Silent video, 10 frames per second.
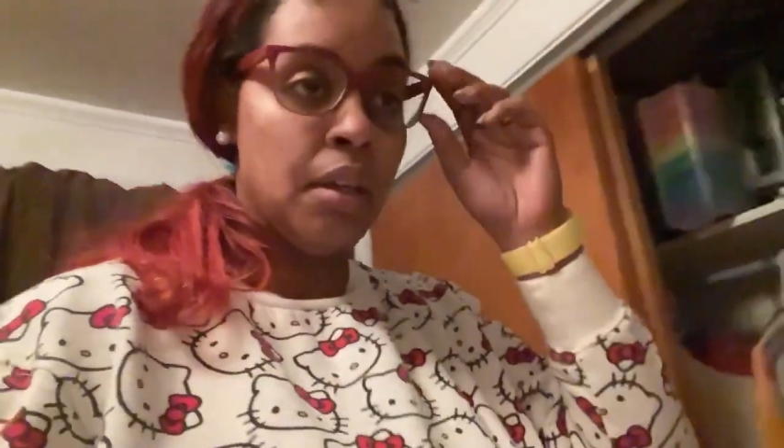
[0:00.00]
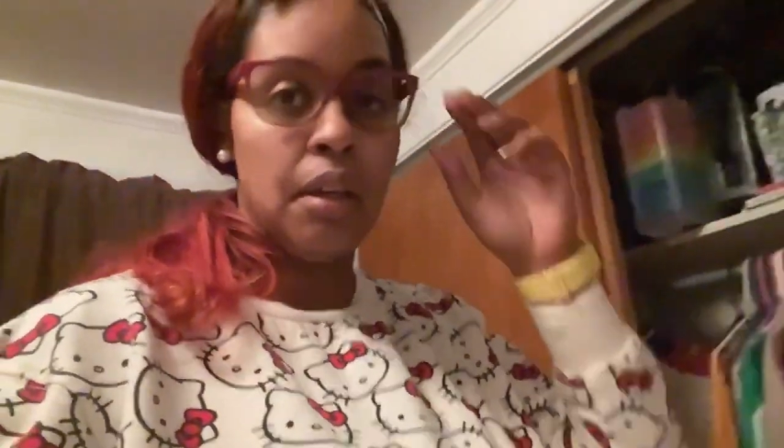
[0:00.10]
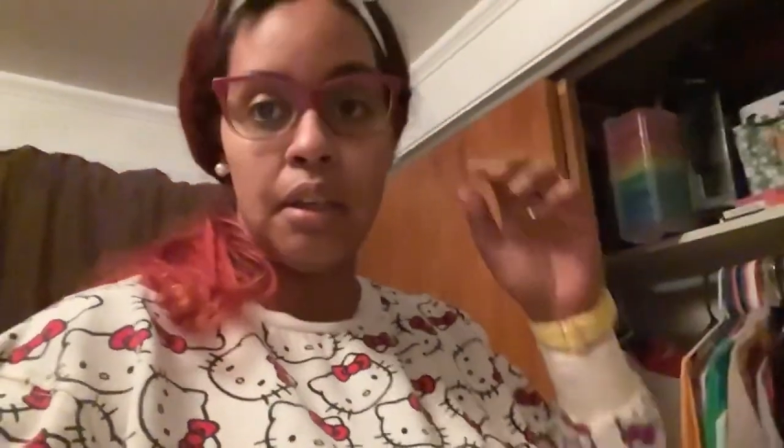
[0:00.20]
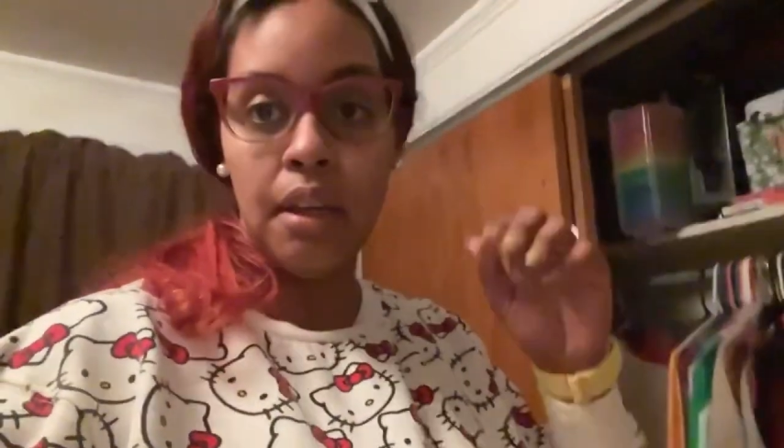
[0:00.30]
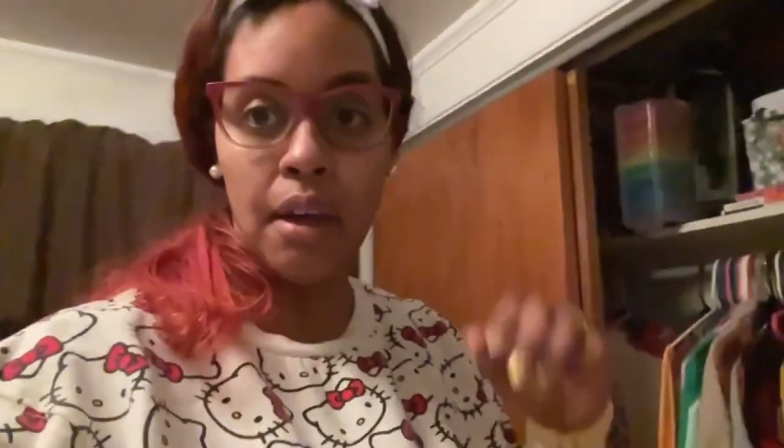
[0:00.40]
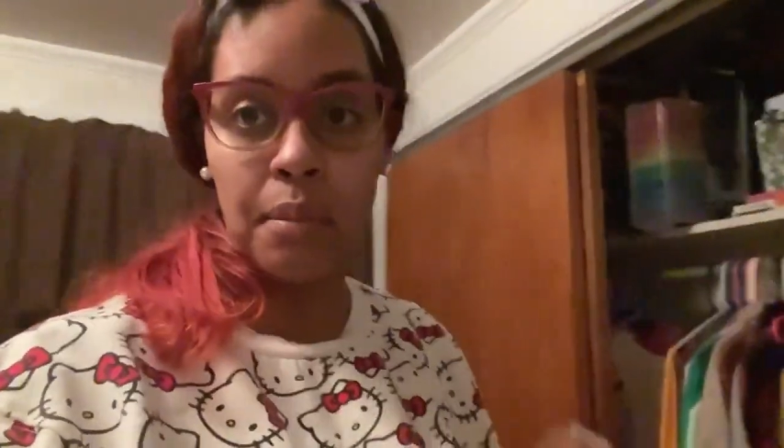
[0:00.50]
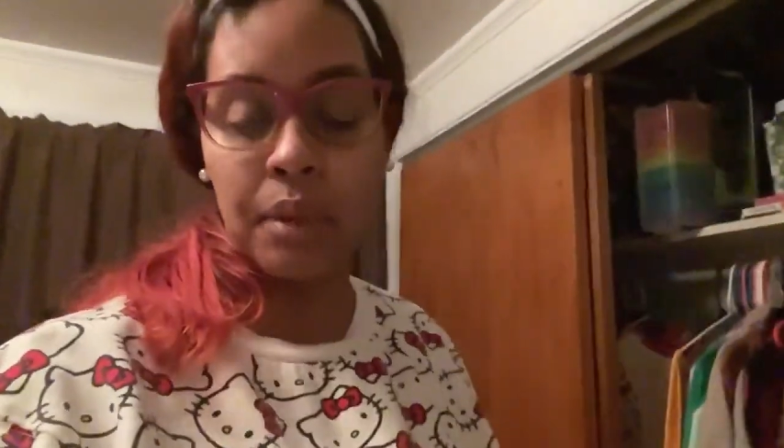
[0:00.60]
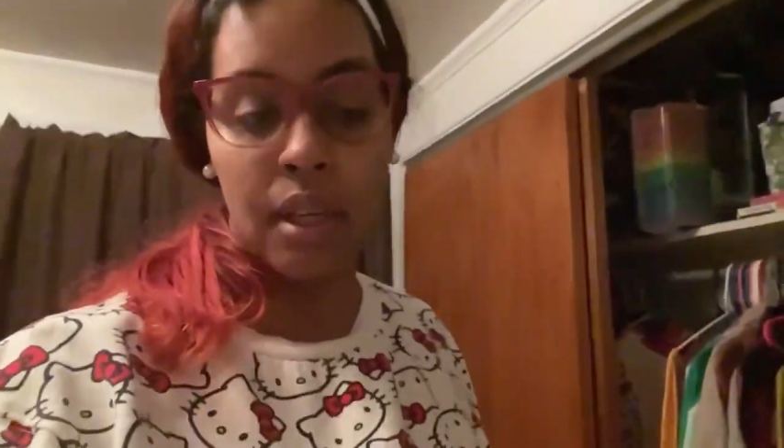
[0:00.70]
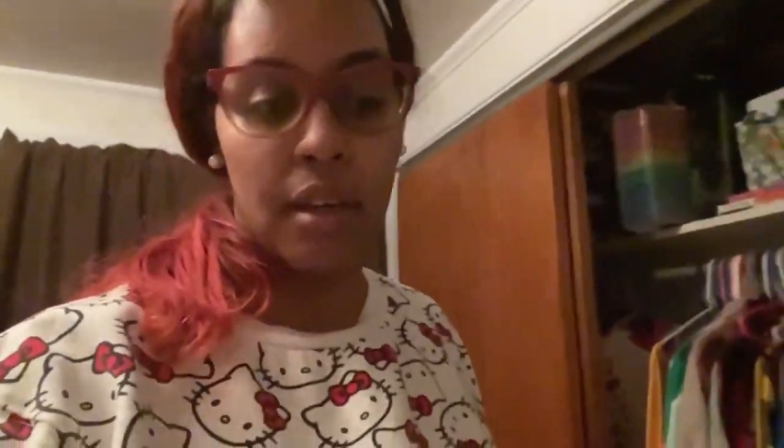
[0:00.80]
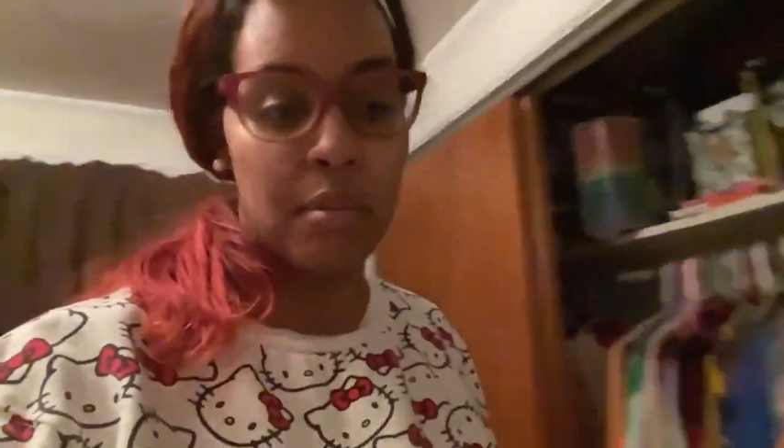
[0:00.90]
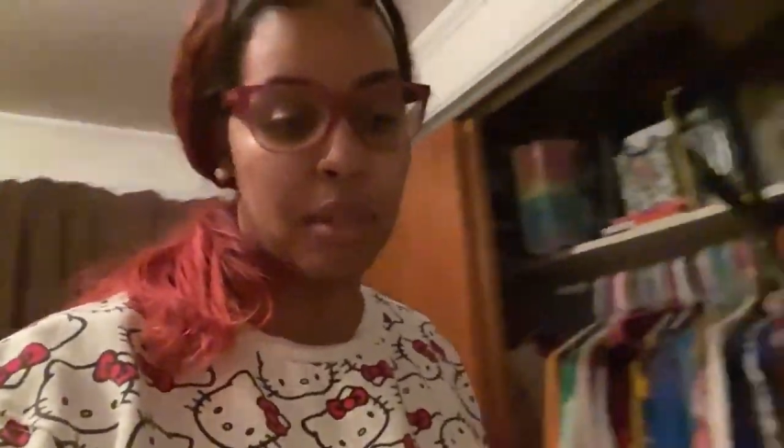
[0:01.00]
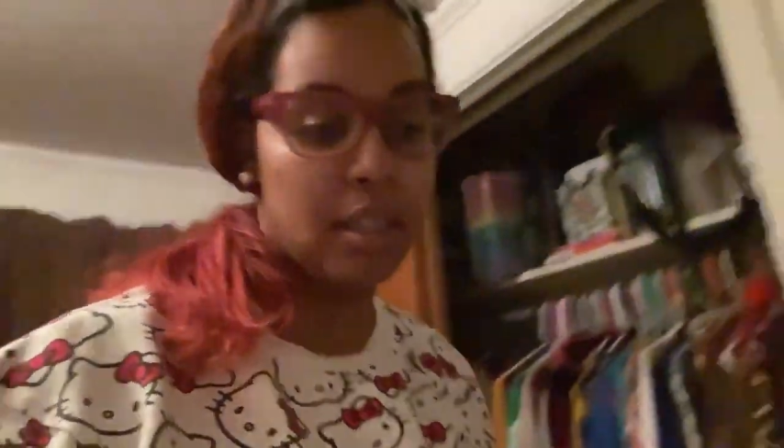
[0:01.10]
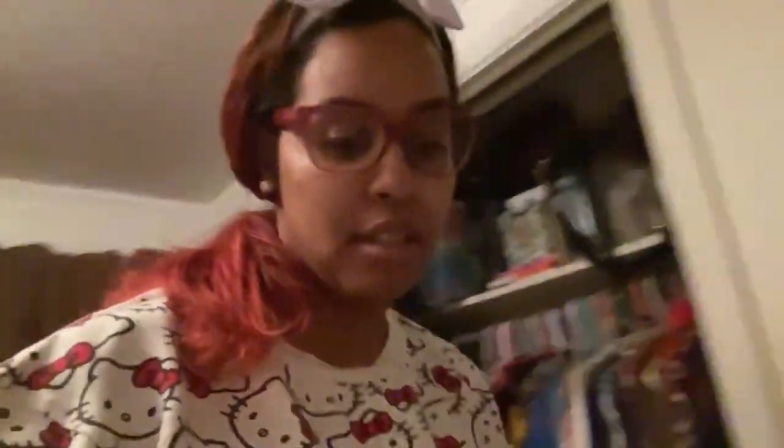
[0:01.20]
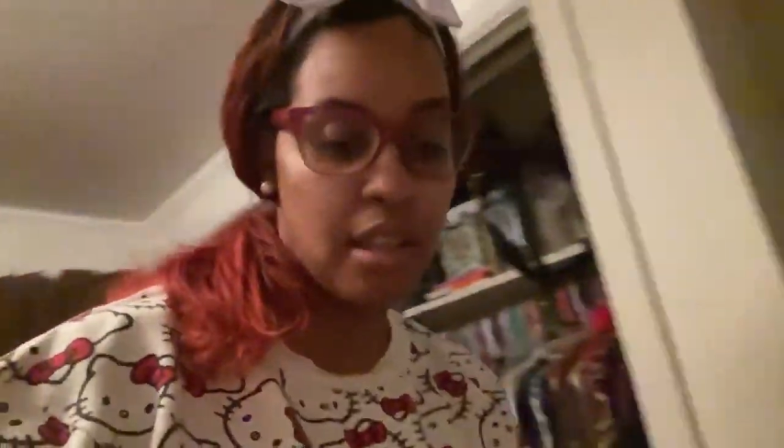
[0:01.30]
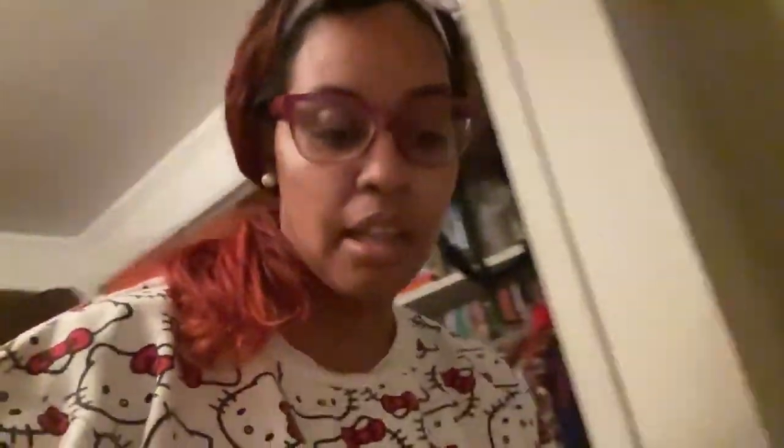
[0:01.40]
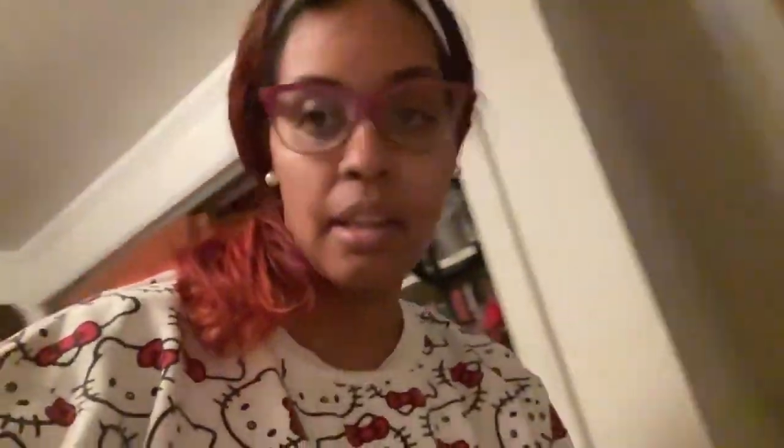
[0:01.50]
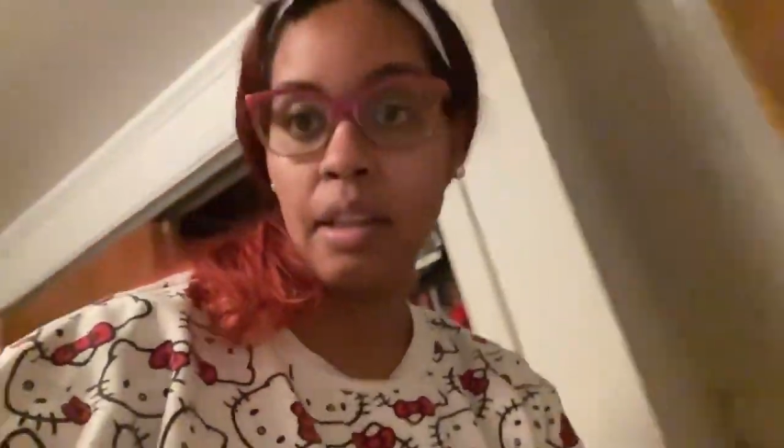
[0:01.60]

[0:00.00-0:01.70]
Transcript: and yeah, I'm gonna have my salad